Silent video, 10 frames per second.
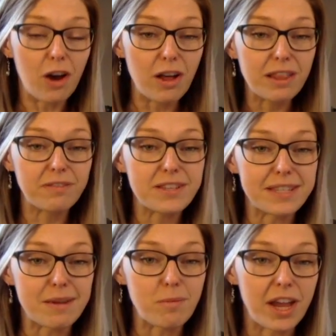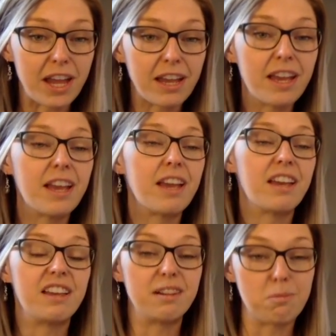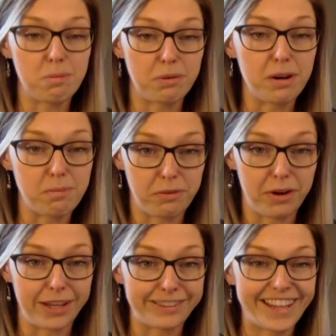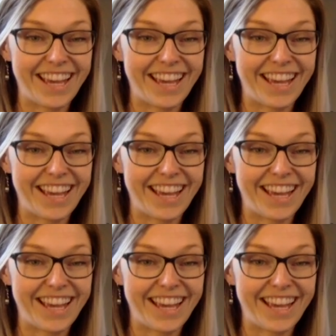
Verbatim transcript: all live the same way, it would be pretty boring.